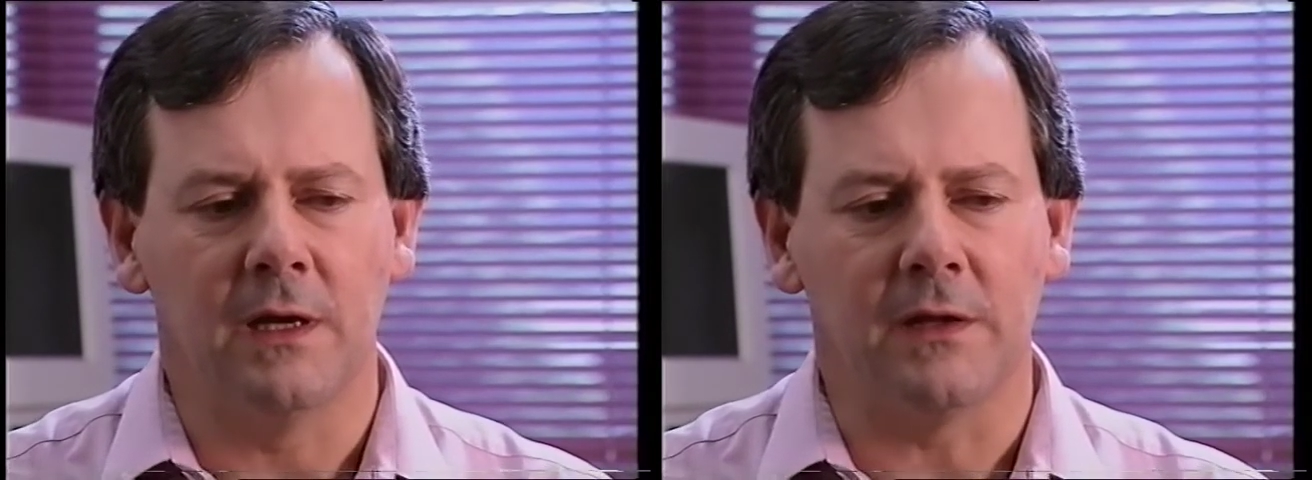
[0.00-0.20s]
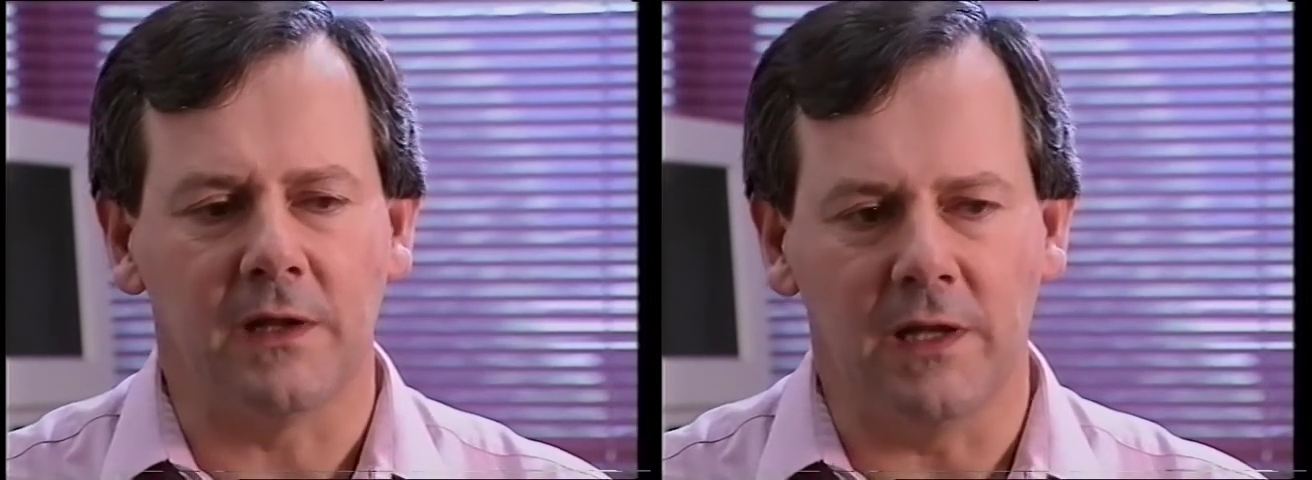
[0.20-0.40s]

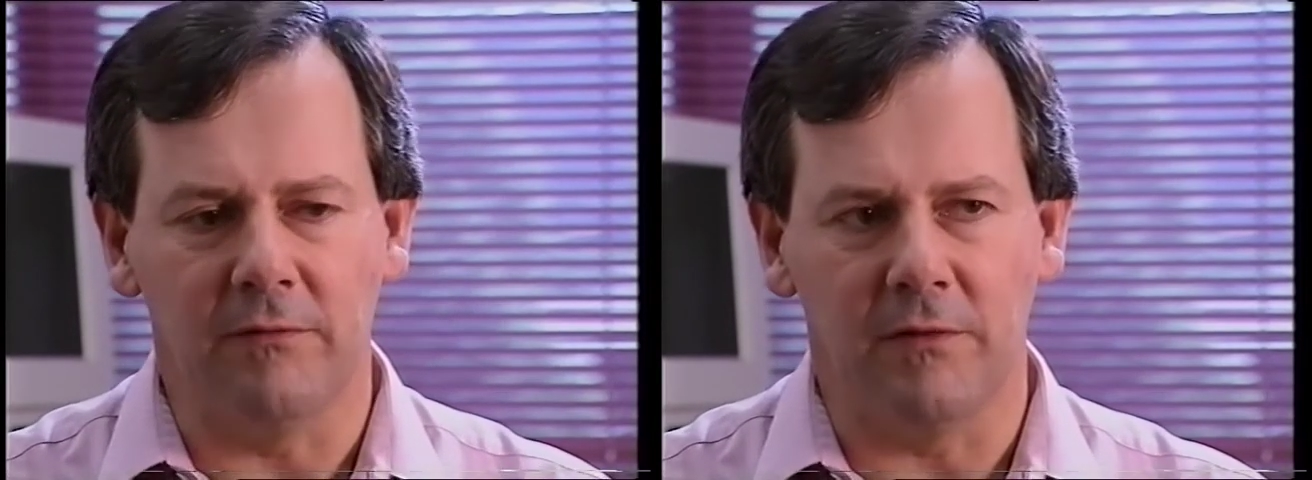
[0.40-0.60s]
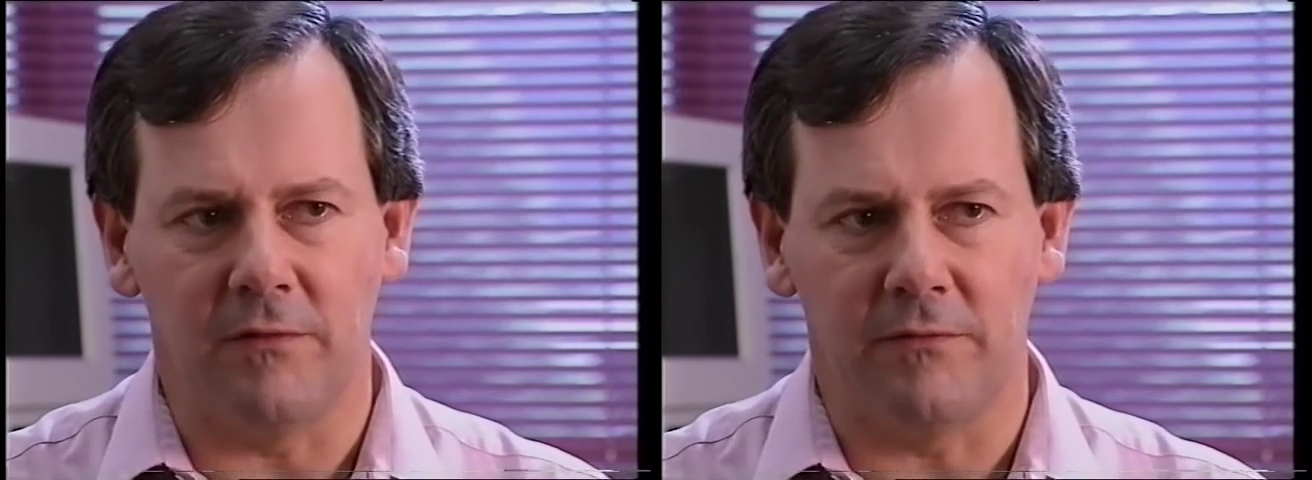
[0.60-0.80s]
And the
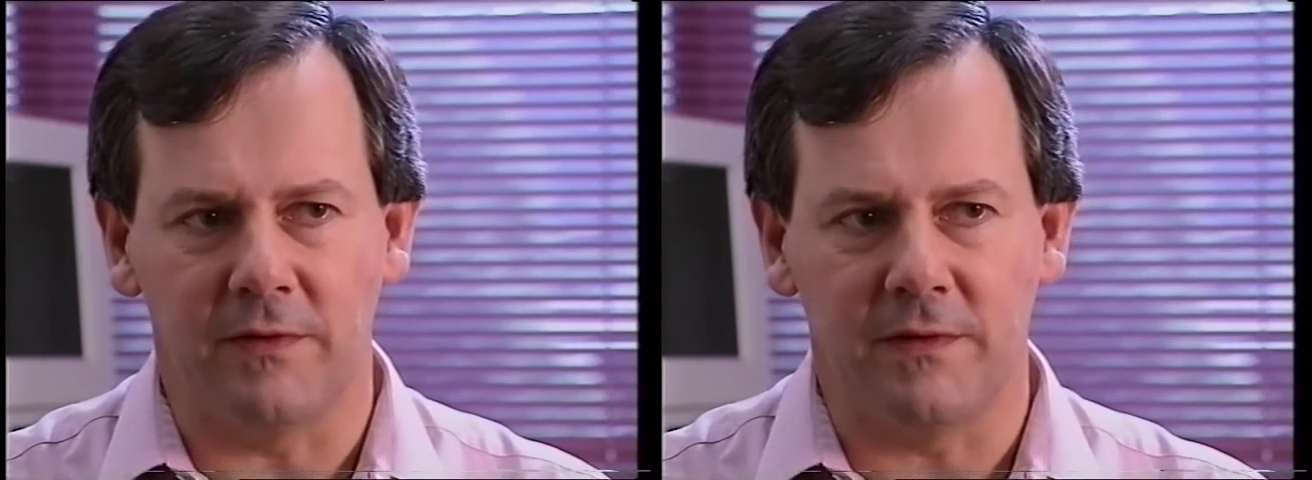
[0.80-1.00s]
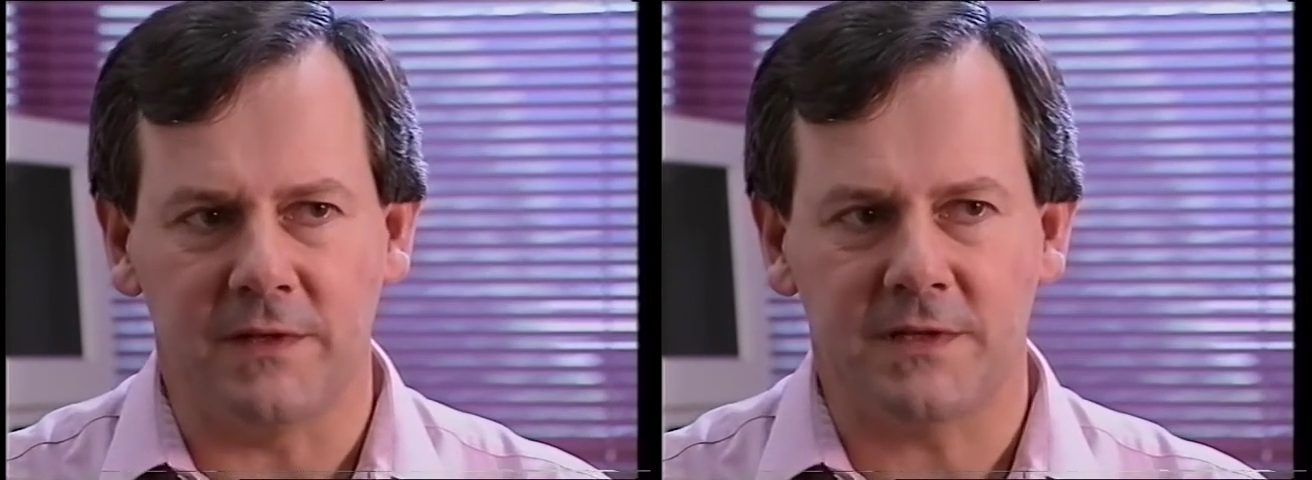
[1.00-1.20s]
level
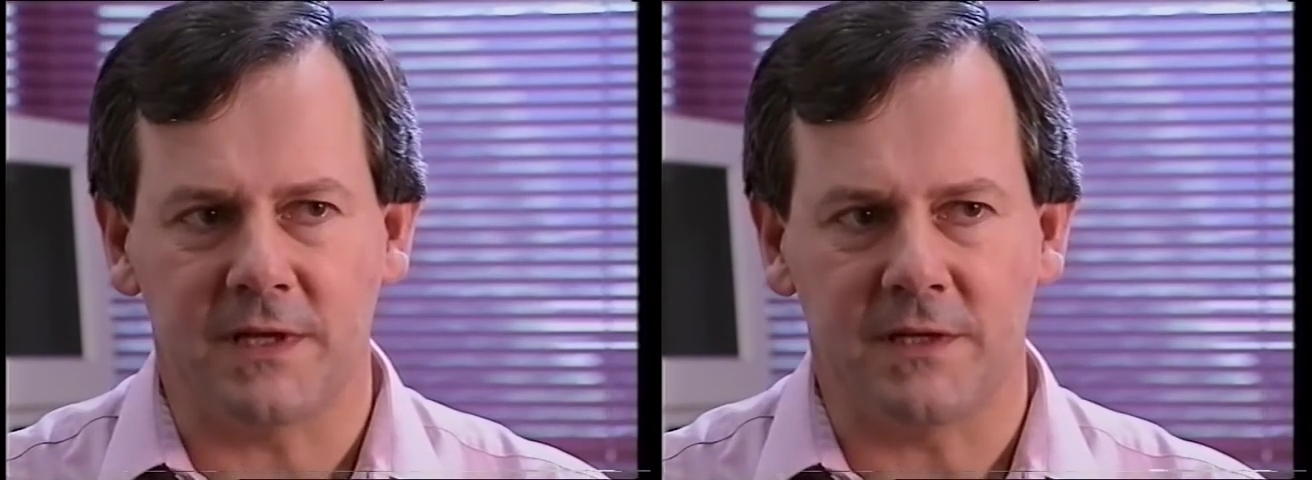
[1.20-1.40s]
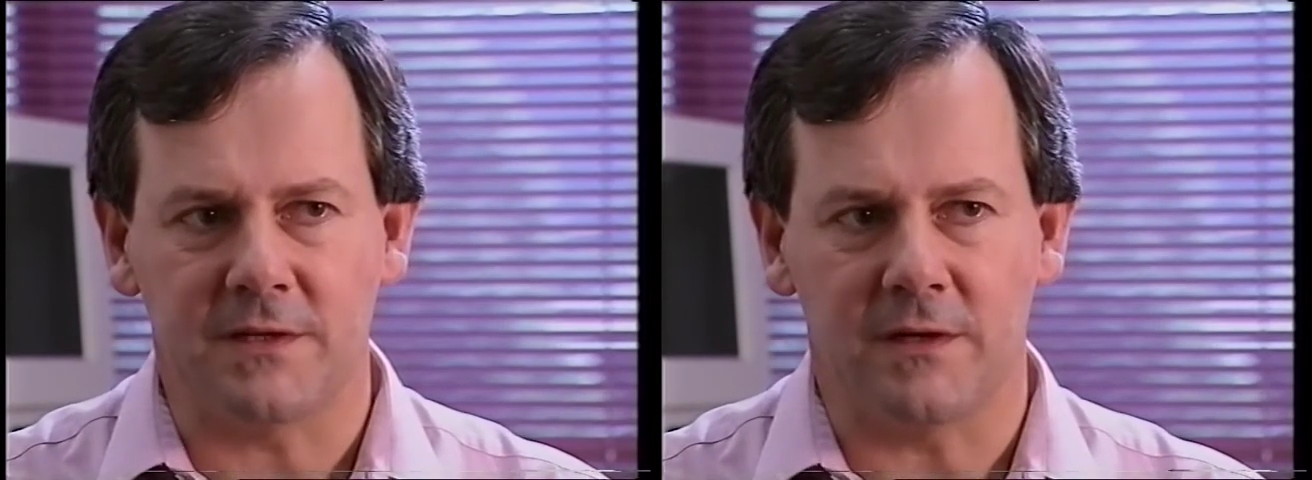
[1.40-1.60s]
of this
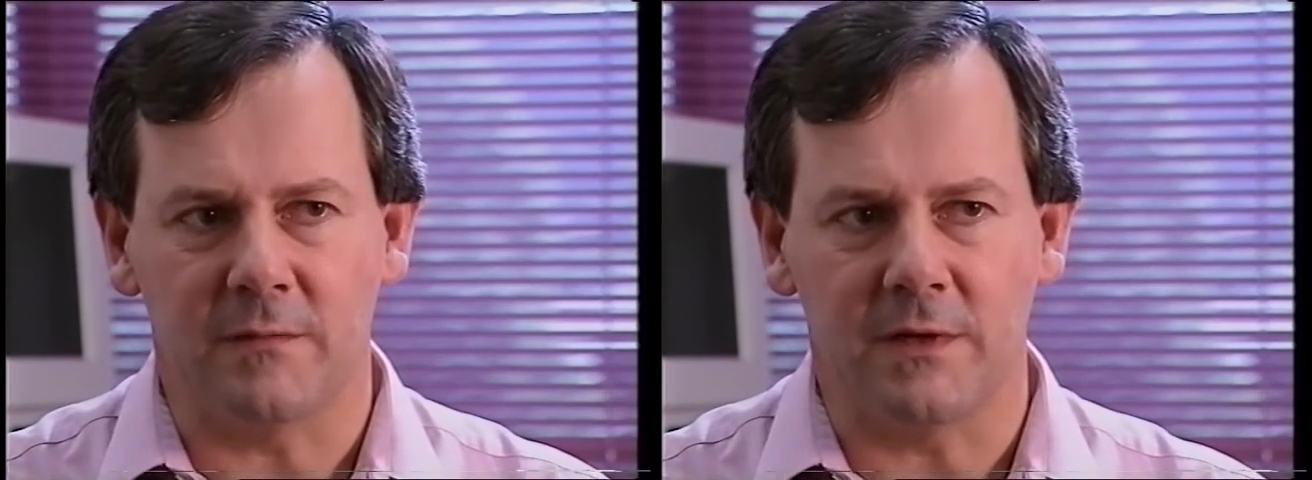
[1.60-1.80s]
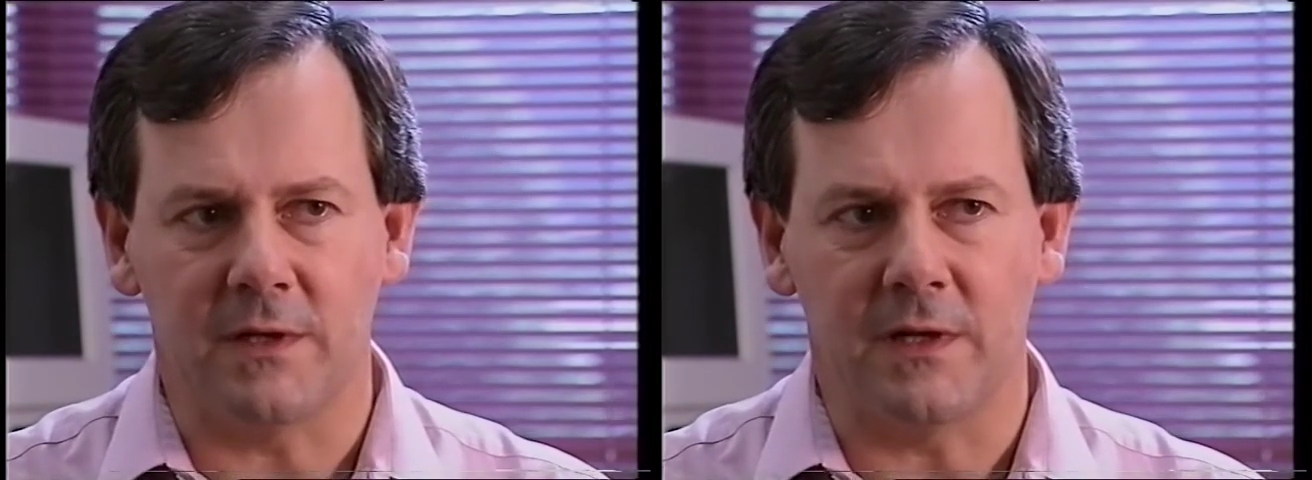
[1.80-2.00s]

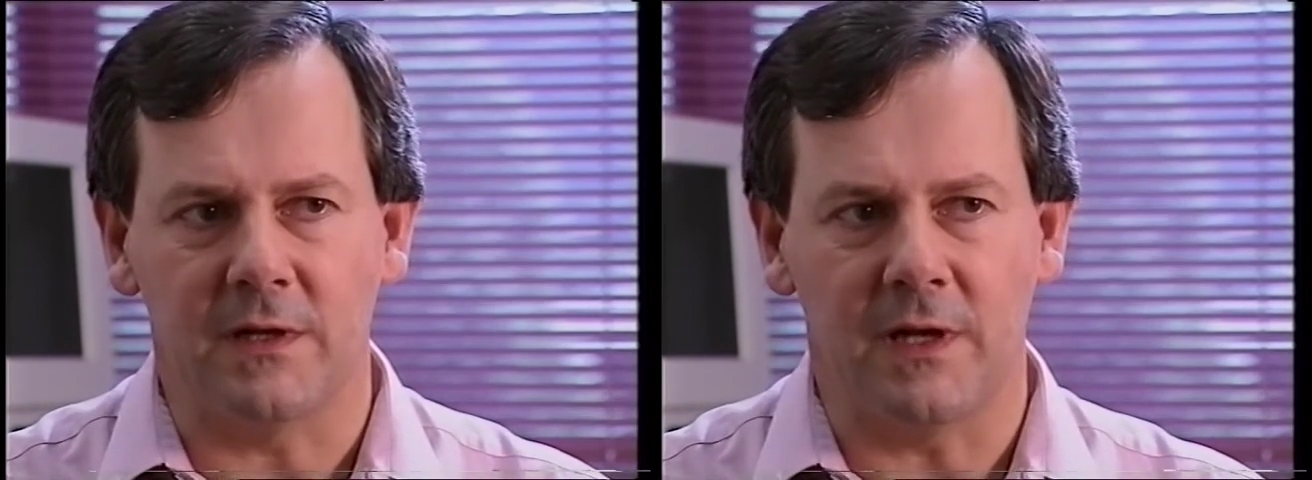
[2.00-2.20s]
enzyme in